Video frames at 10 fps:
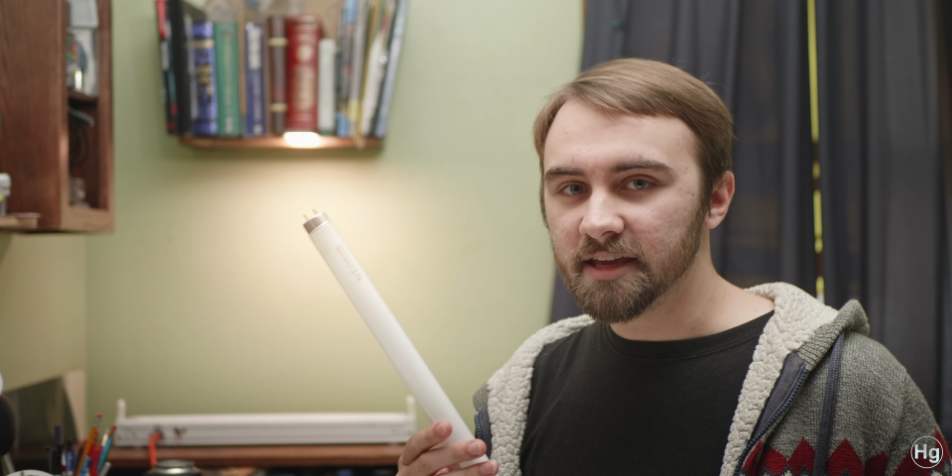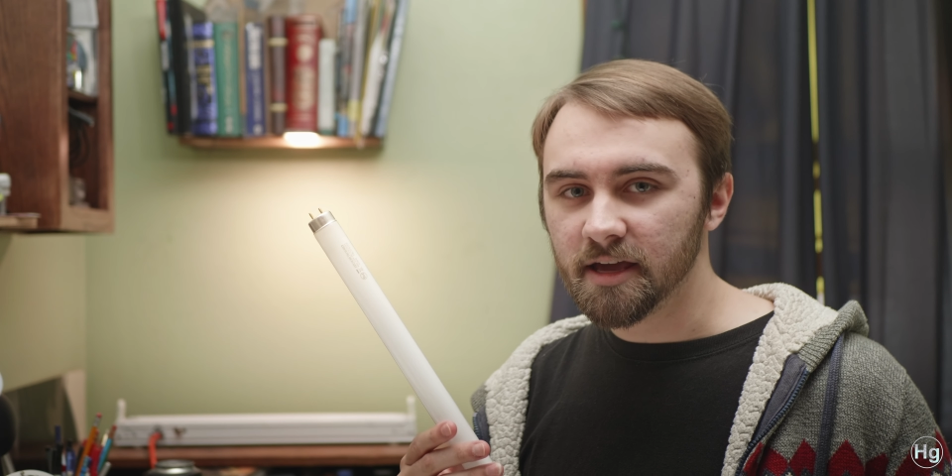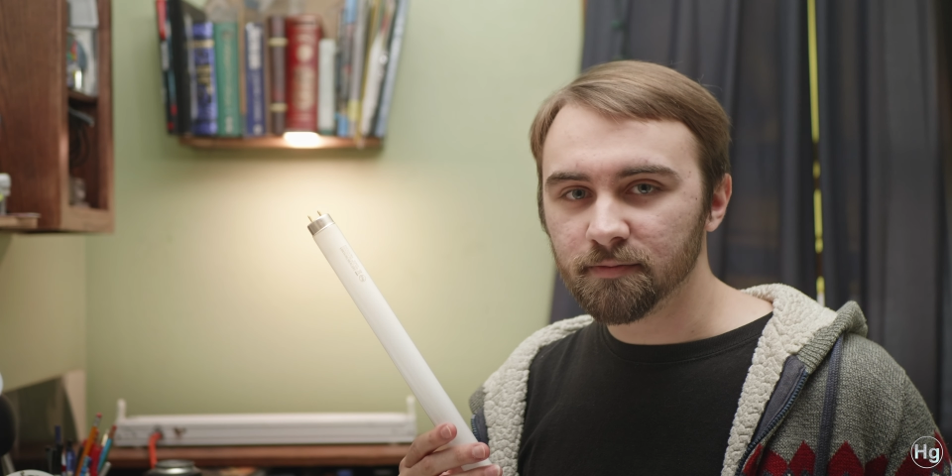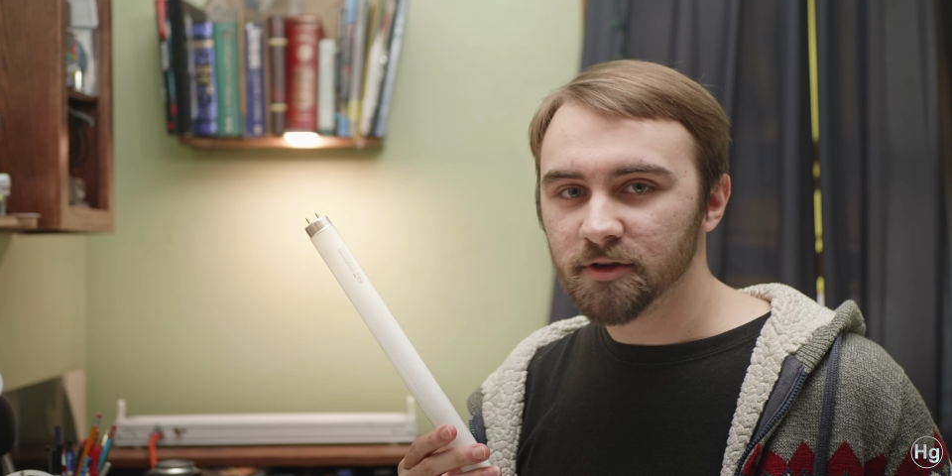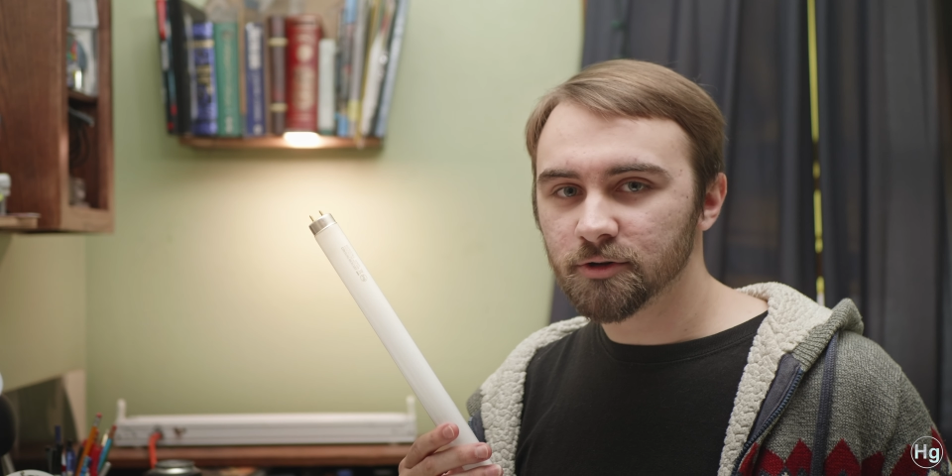
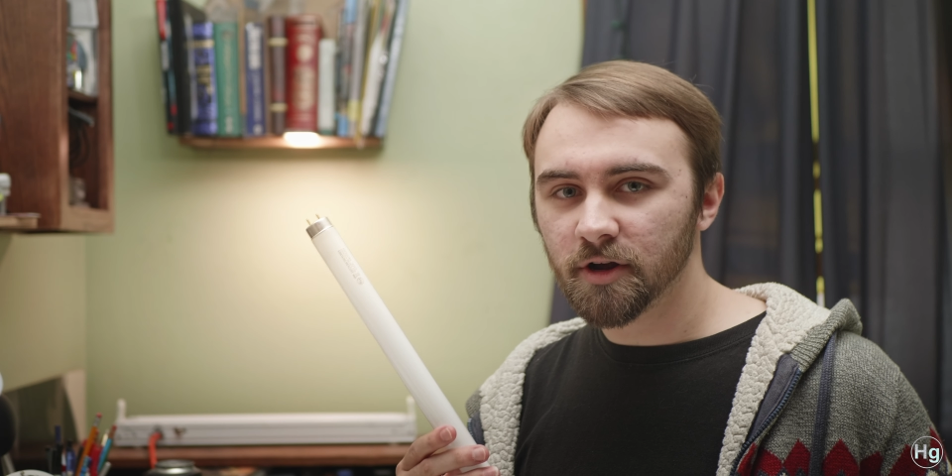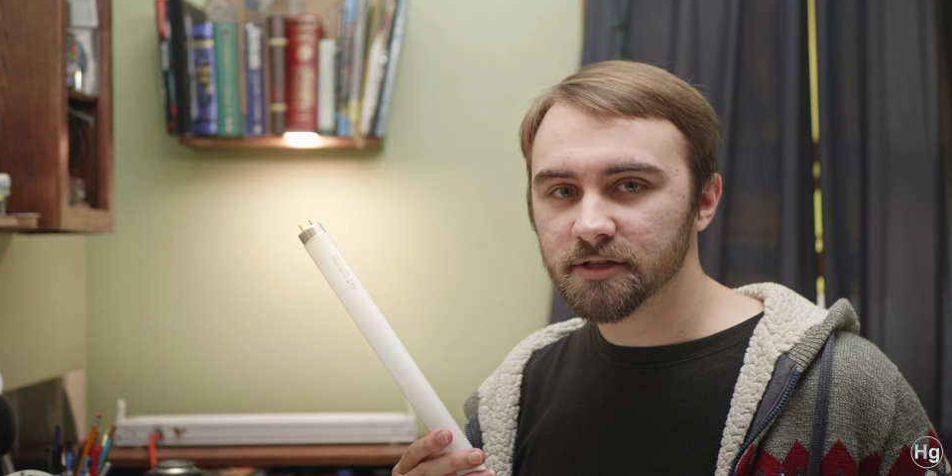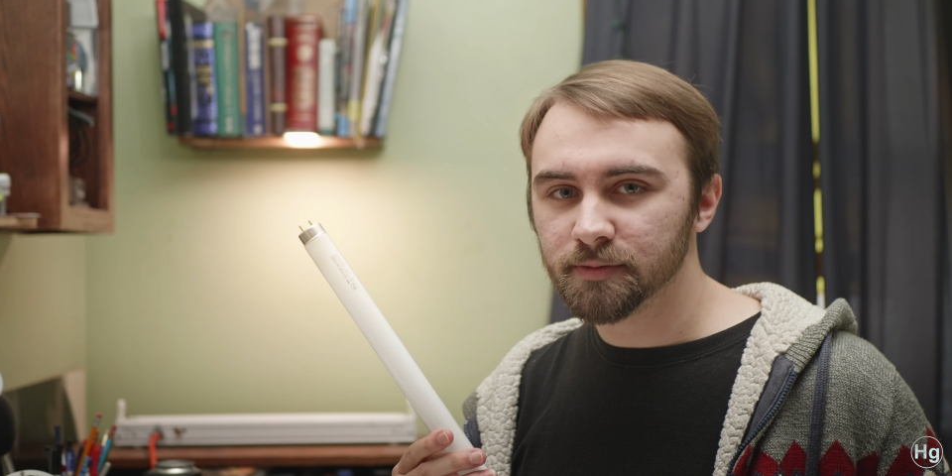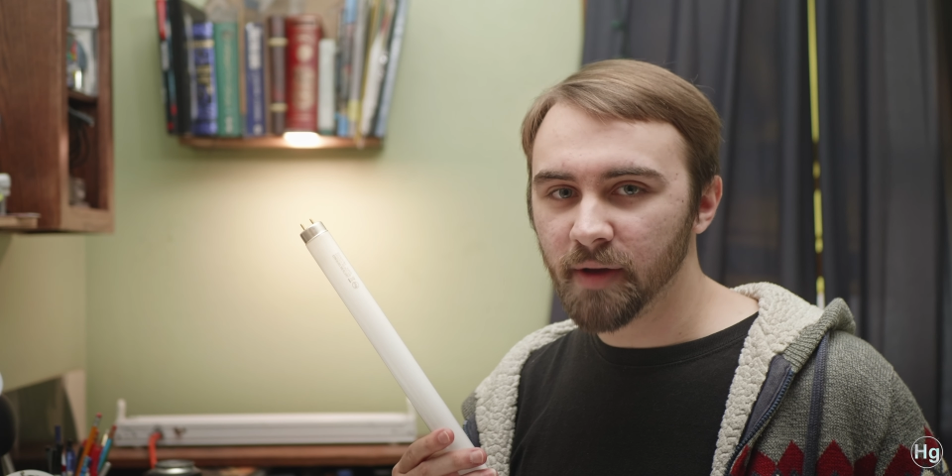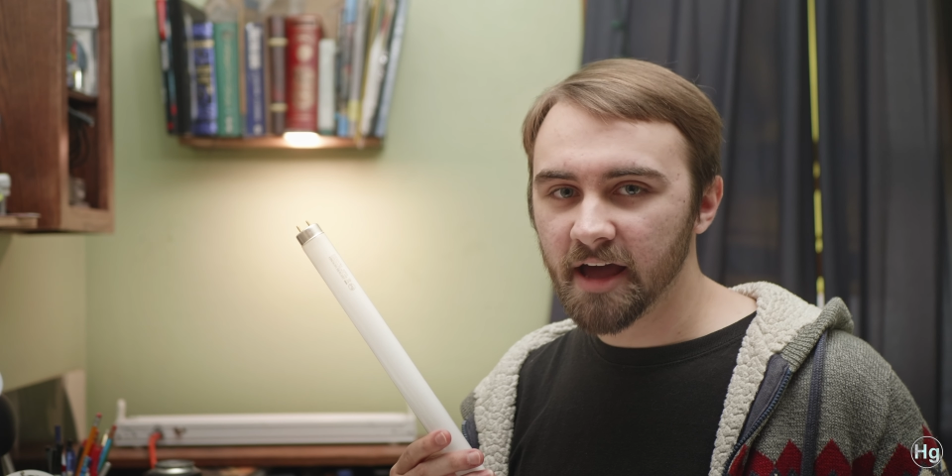can't be
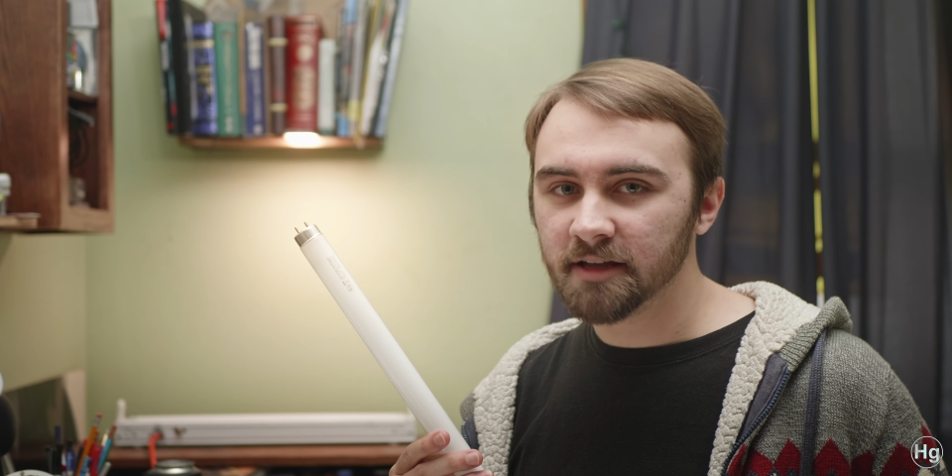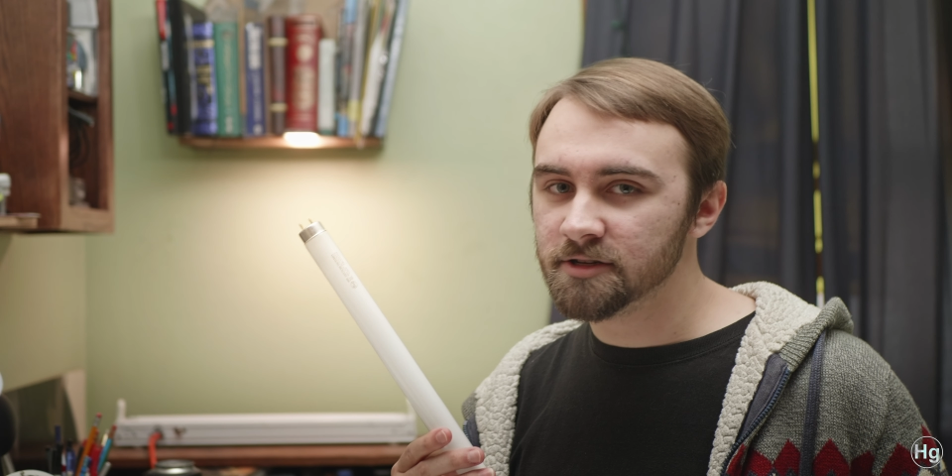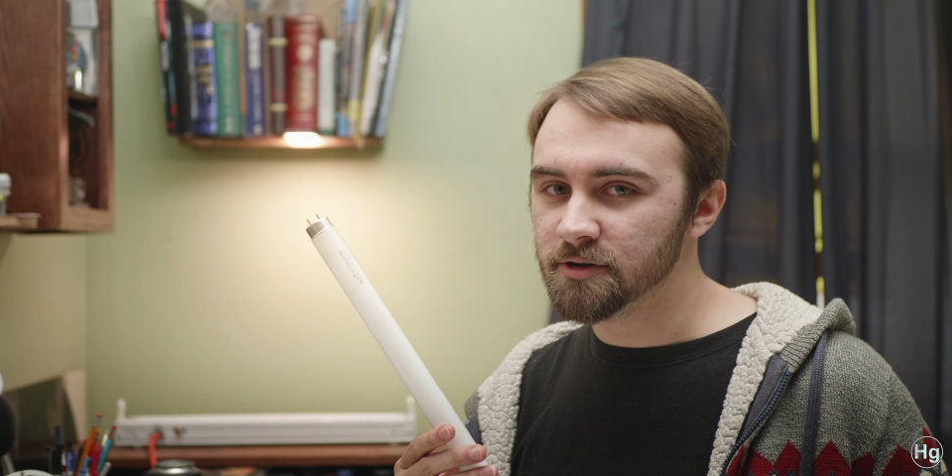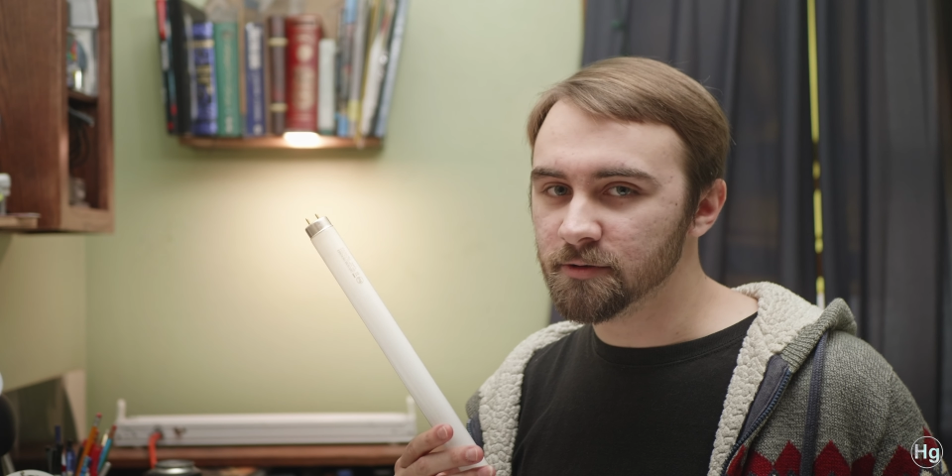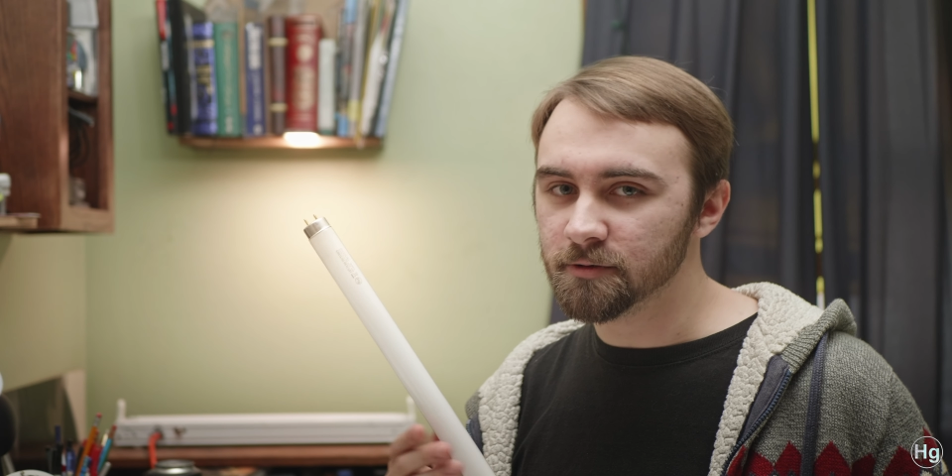traced back
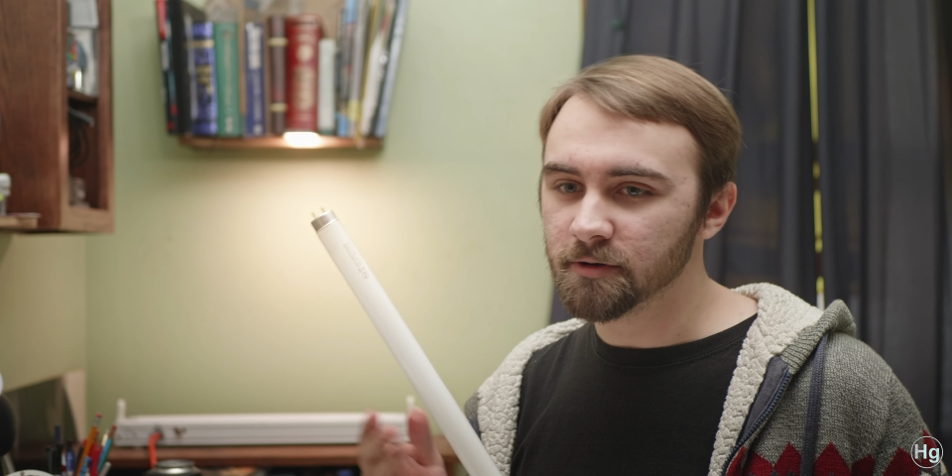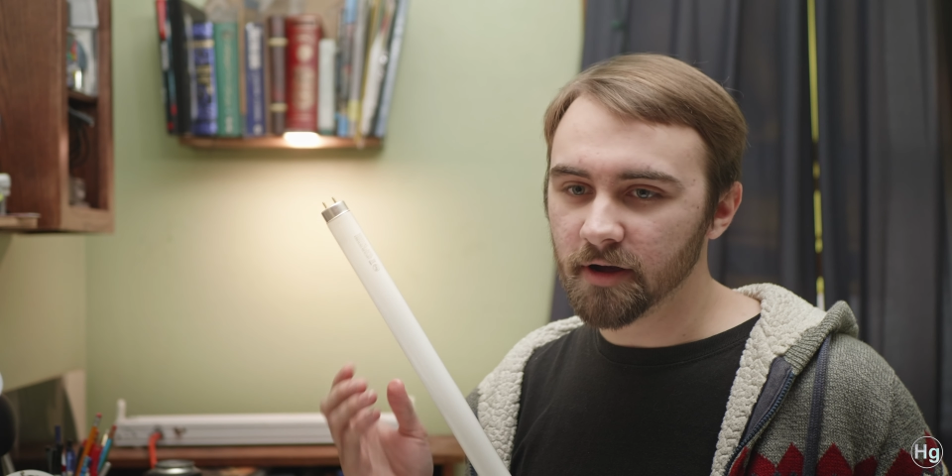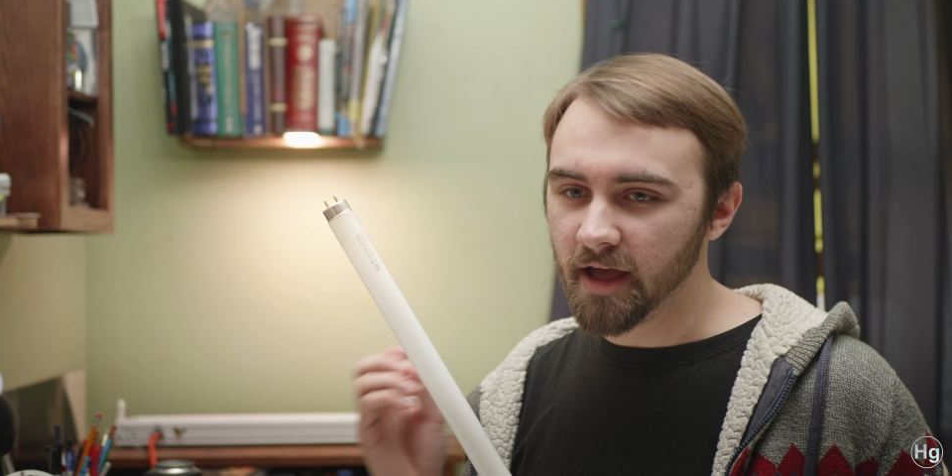to